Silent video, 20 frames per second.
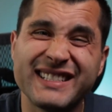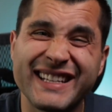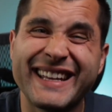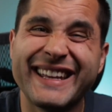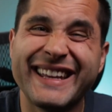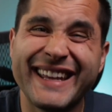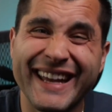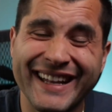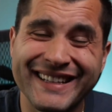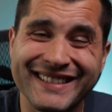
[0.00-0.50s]

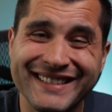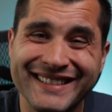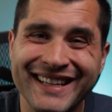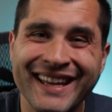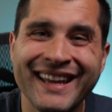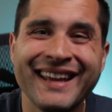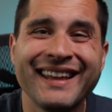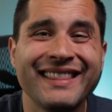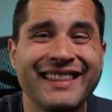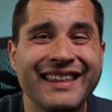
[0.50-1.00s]
against
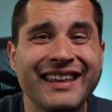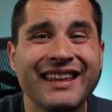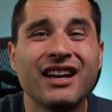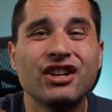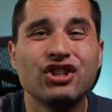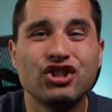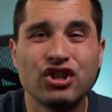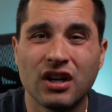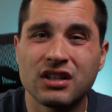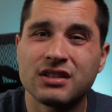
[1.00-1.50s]
the
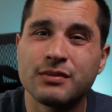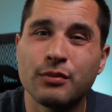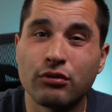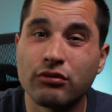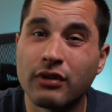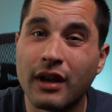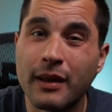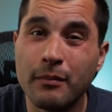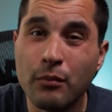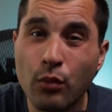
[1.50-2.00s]
adjustable
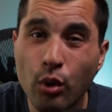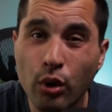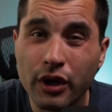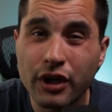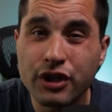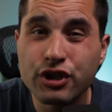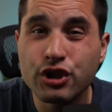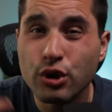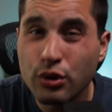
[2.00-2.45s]
rate mortgage,